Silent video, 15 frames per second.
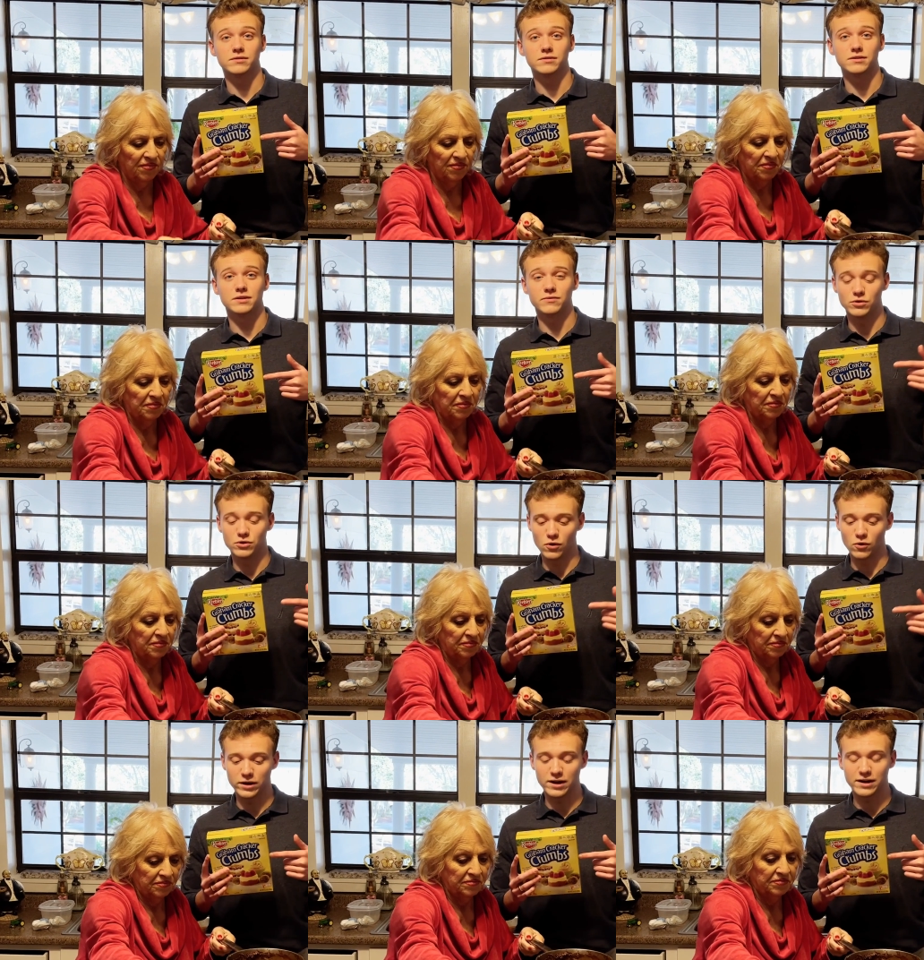Speaker 1: If you
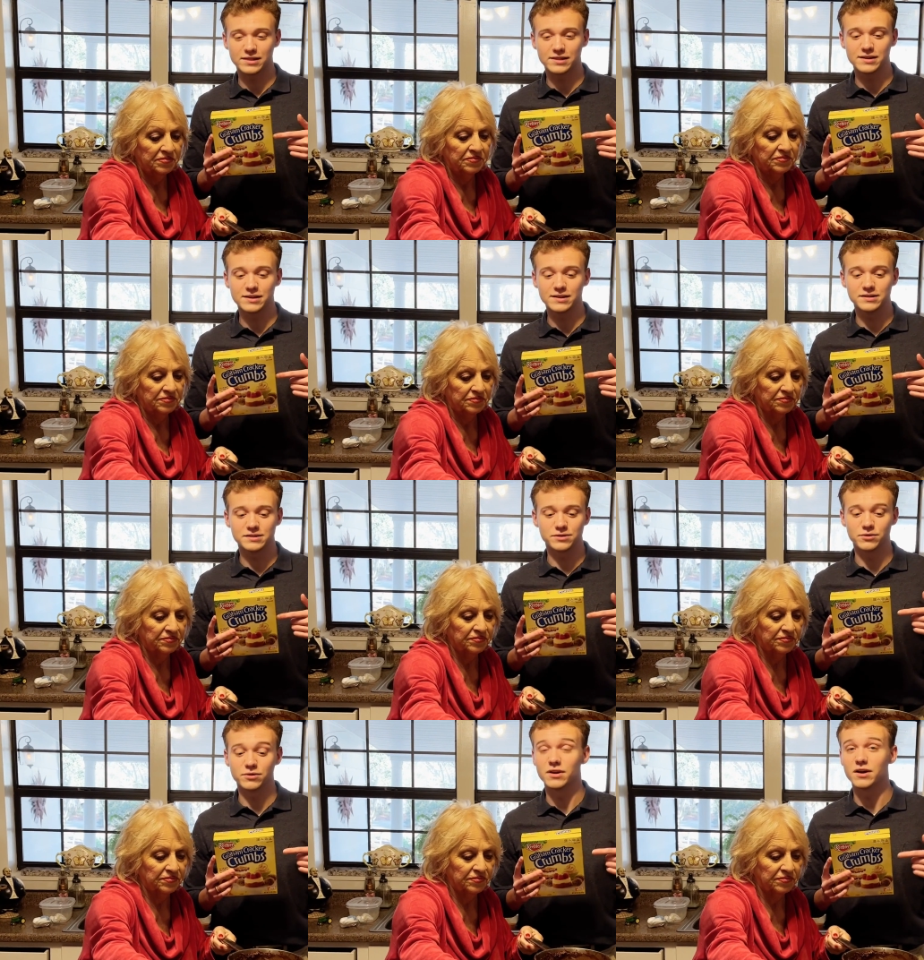don't got these,
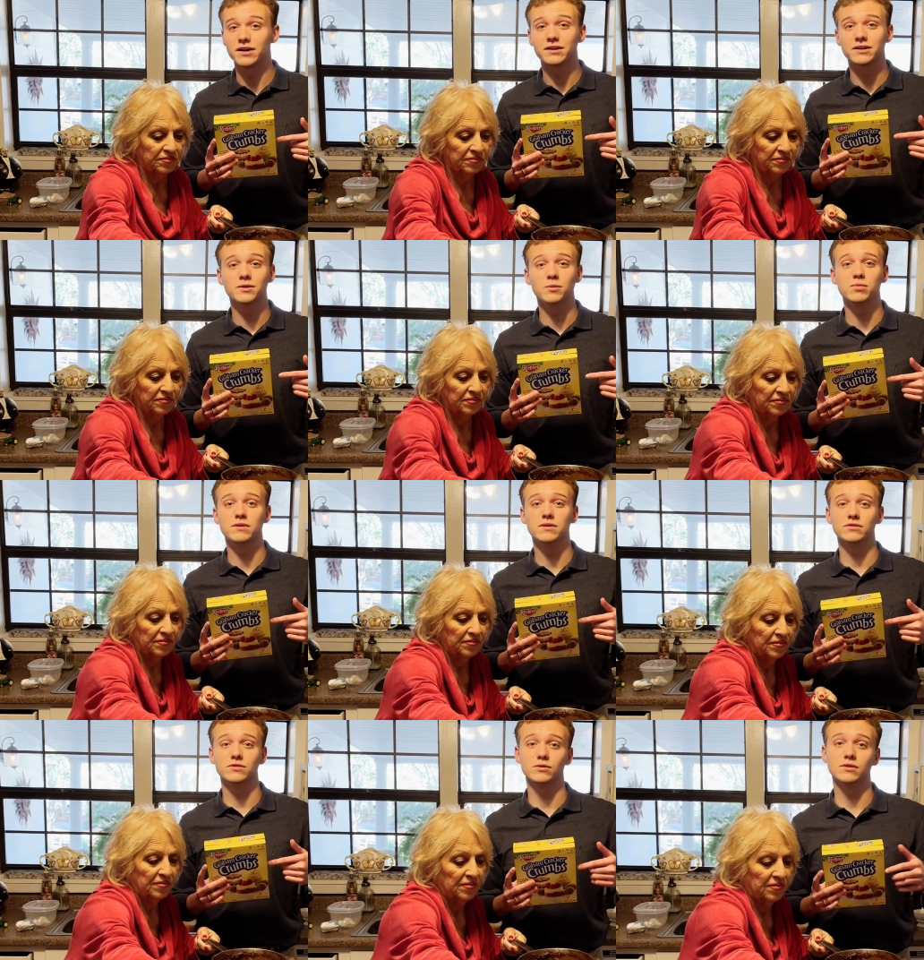they're not going to be
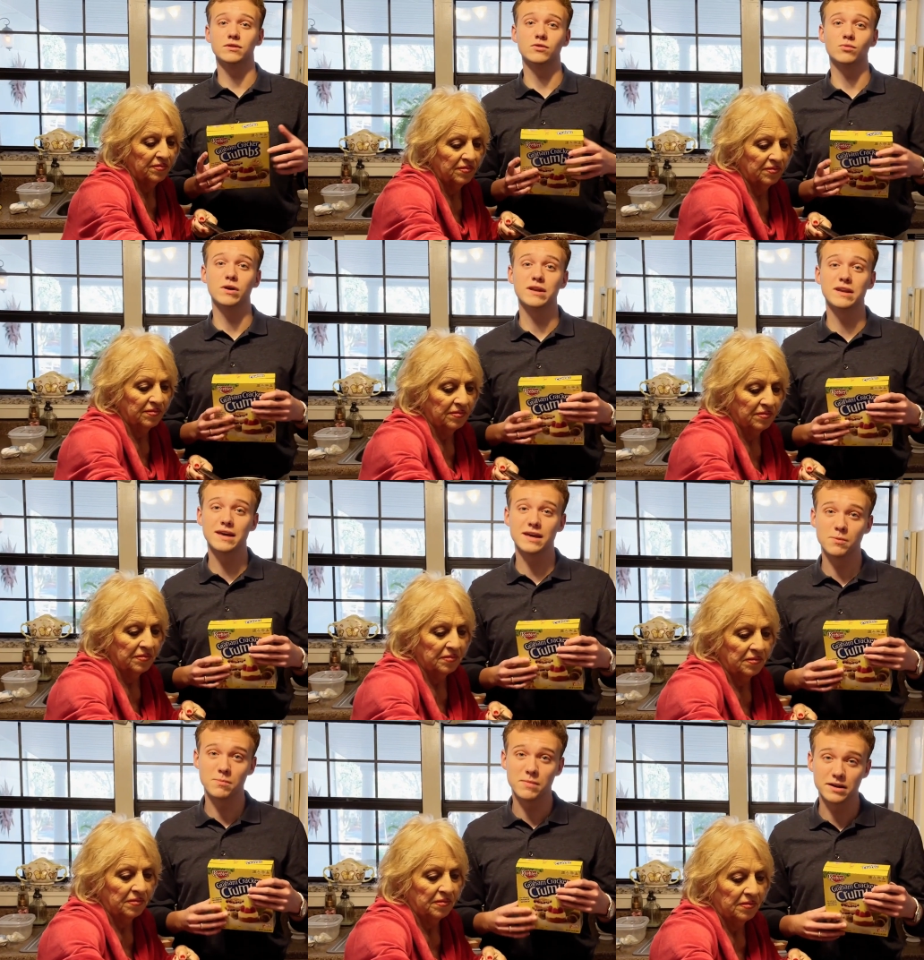as good as what
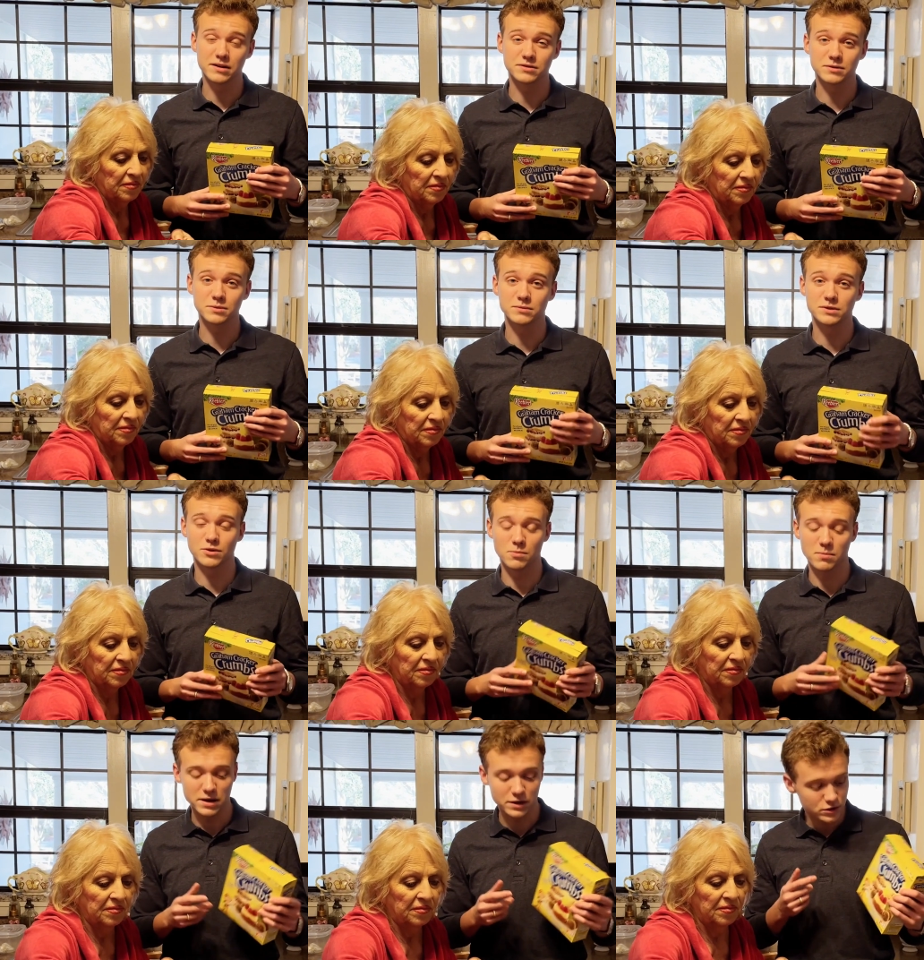Nana makes them. So
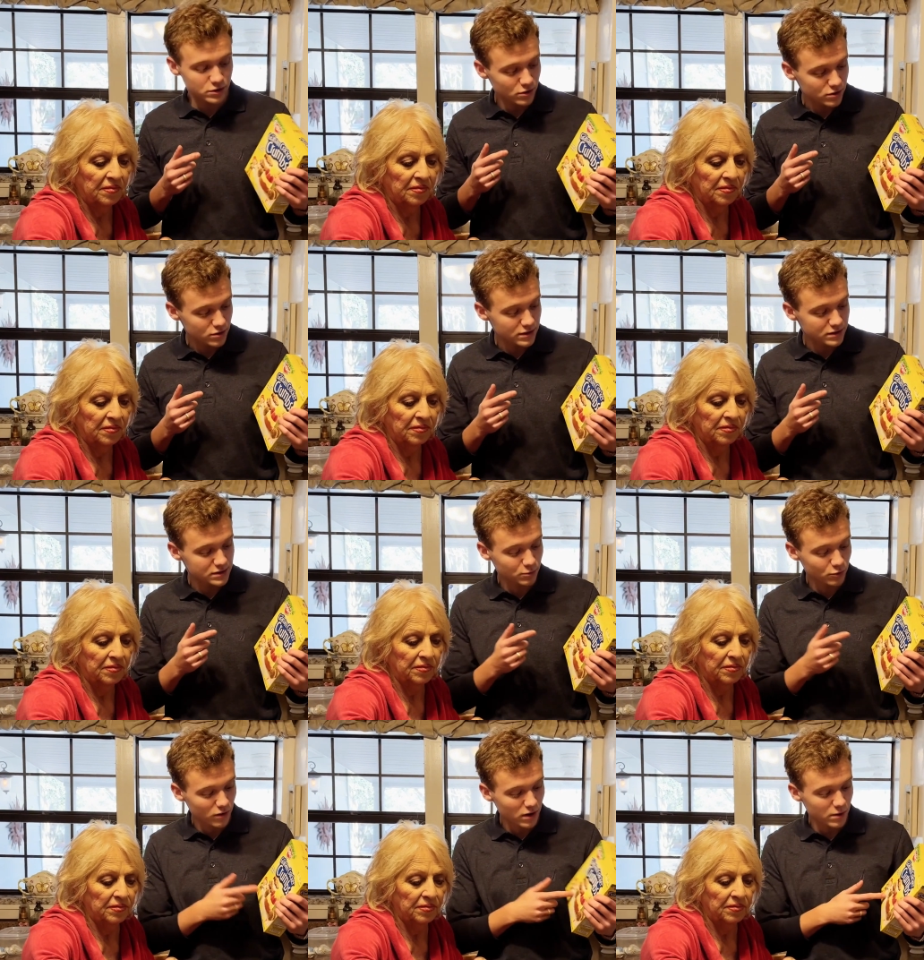make sure you get some
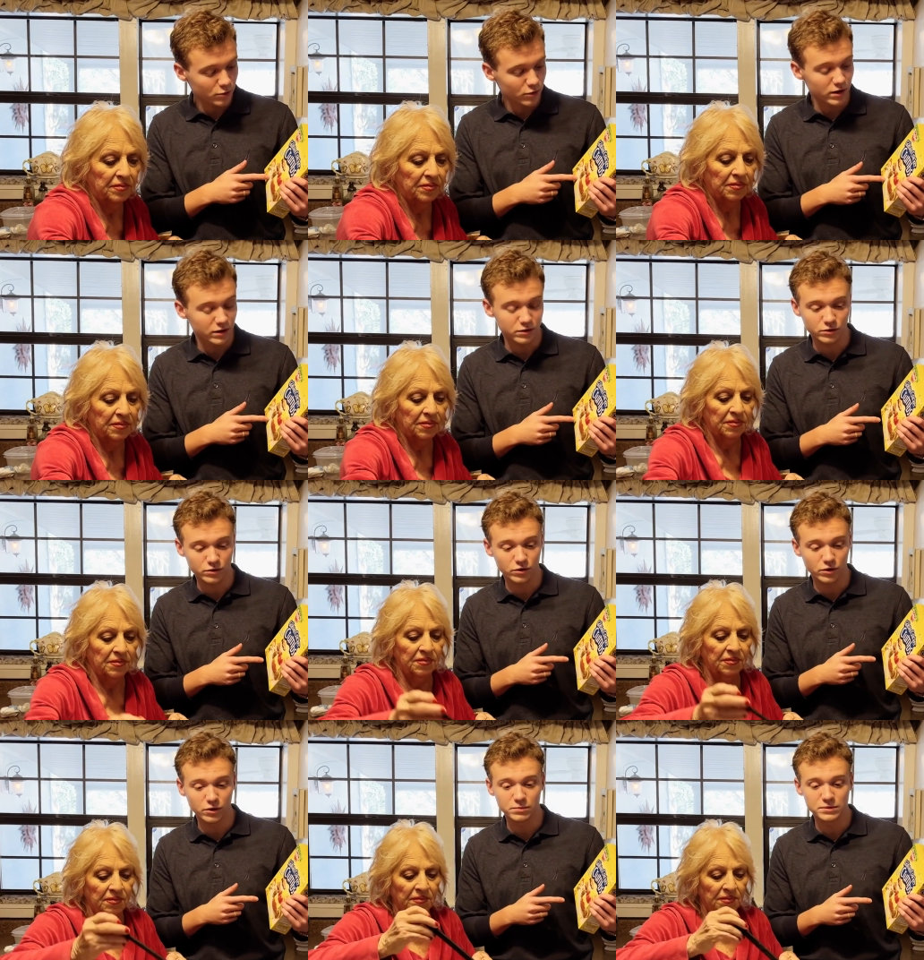graham cracker
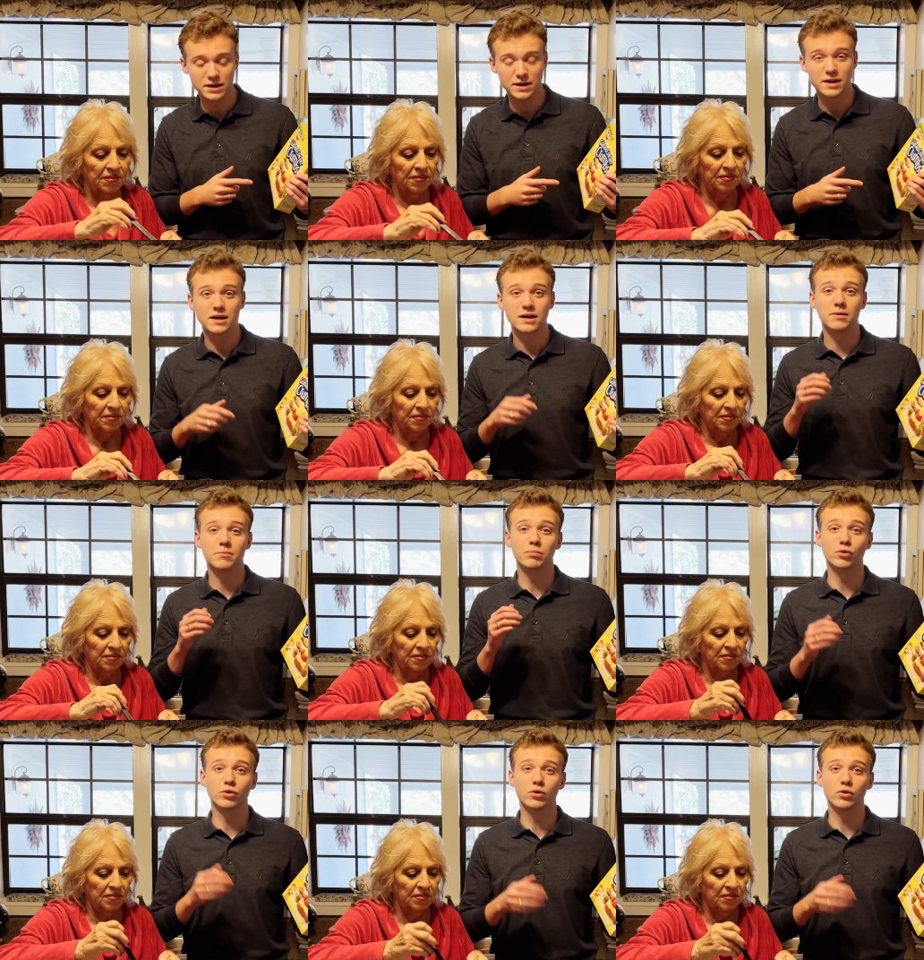crumbs and put